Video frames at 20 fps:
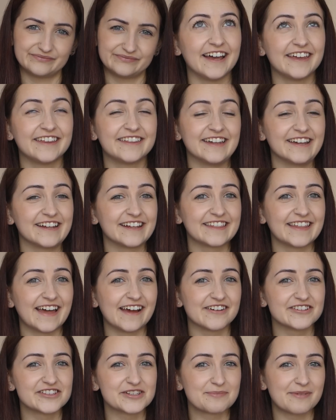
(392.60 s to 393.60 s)
I think
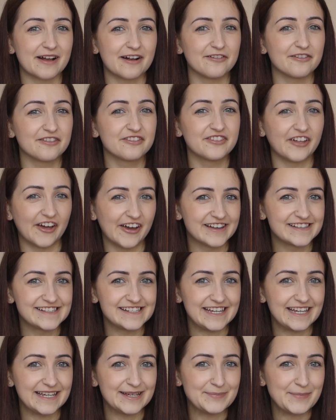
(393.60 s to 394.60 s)
there is about
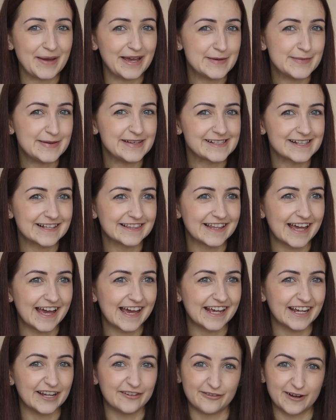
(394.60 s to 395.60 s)
30 babies in
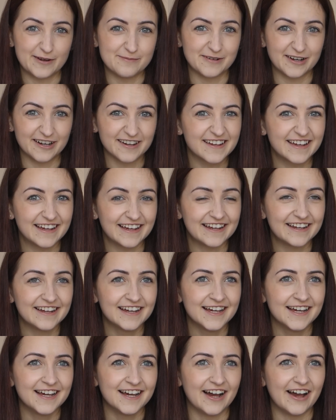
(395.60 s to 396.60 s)
there, if I'm lucky.
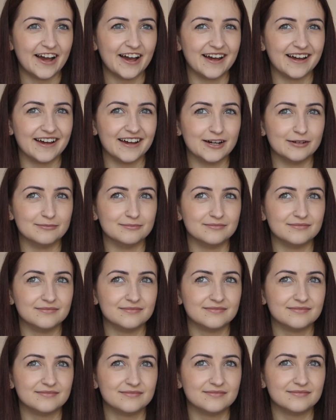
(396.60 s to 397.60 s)

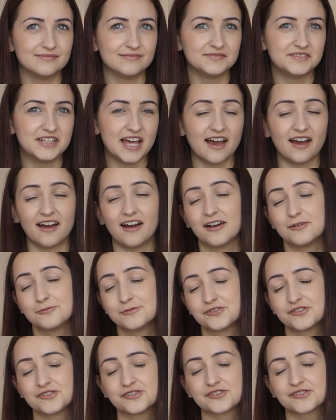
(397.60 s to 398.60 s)
Yeah, I
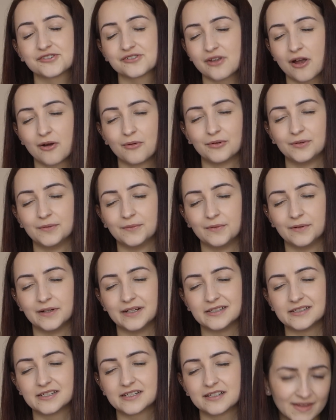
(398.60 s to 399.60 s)
was just so
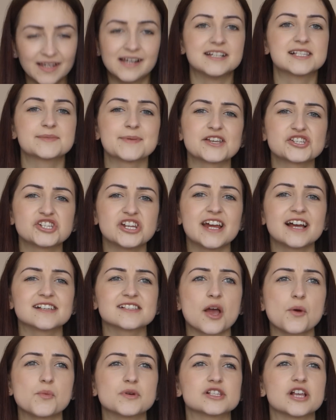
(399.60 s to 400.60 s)
annoyed. Especially
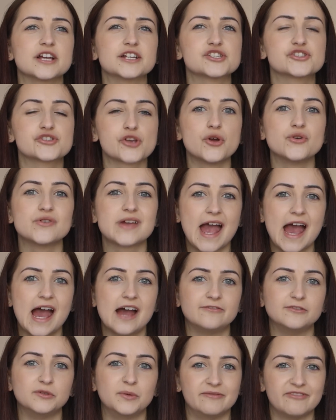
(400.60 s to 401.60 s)
as I was like so
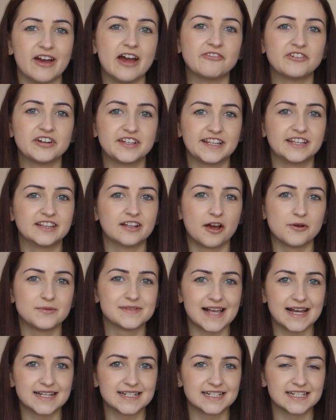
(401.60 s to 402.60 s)
careful with everything that I
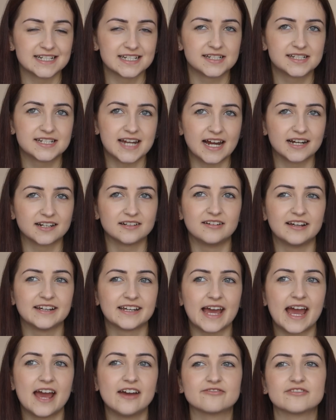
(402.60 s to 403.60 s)
was adding to the tank,
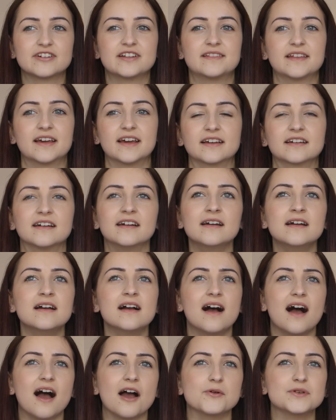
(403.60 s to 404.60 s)
like everything
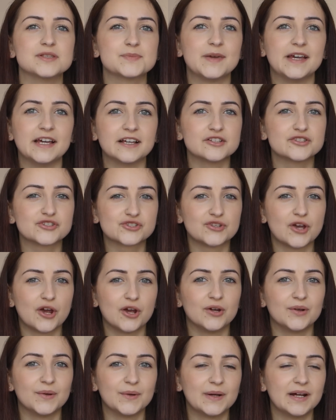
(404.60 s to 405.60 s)
I was being
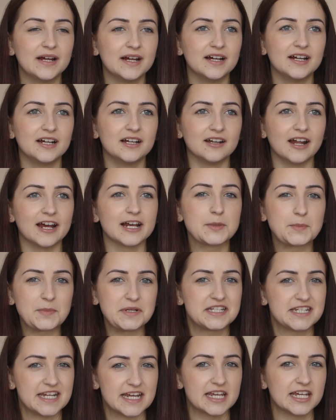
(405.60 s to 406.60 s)
so like
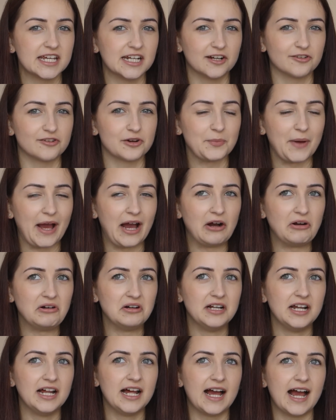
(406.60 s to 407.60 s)
particular
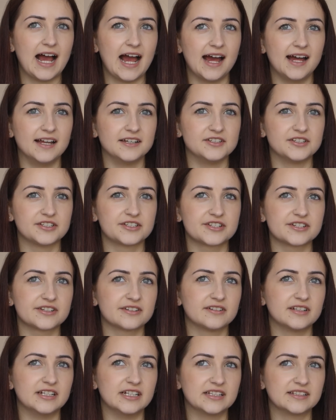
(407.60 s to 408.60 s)
about, and
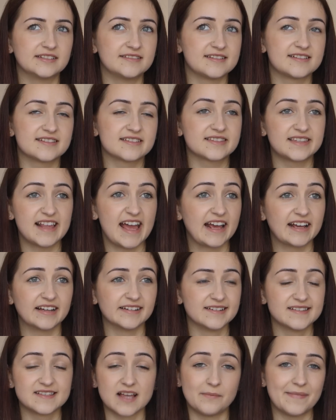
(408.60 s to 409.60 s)
this
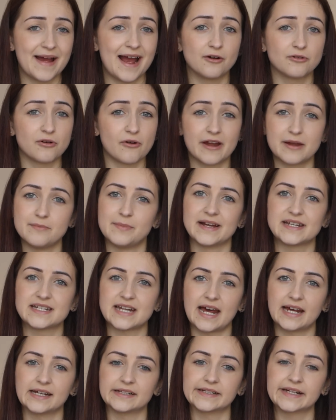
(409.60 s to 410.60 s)
thing somehow got in my
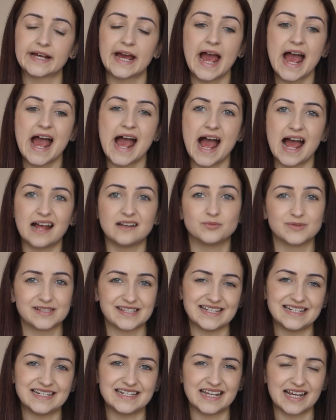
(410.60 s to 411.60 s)
tank and
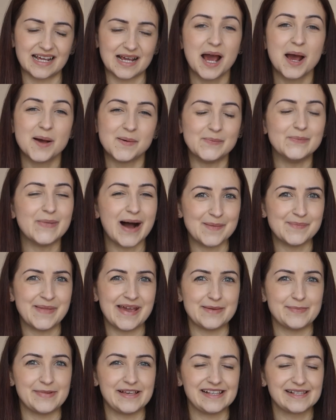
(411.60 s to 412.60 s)
was eating my
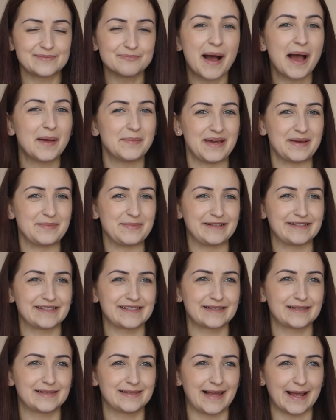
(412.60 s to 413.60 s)
babies,
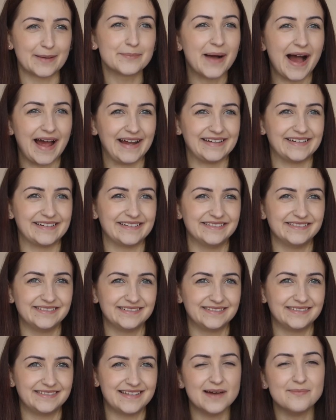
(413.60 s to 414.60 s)
like mine.
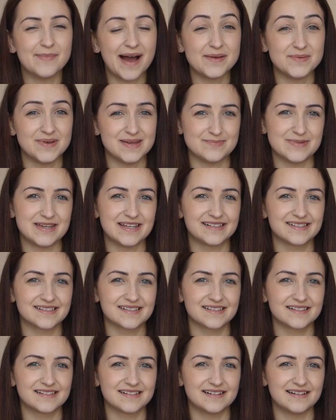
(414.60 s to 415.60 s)
They're my
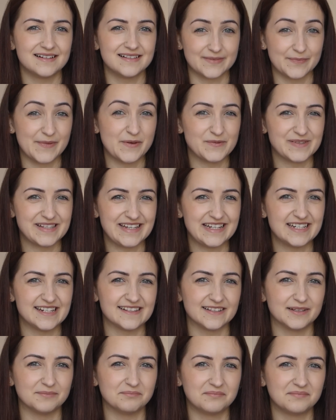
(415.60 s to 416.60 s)
babies, and something was
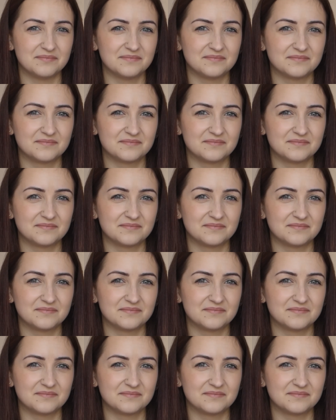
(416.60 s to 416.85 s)
eating them.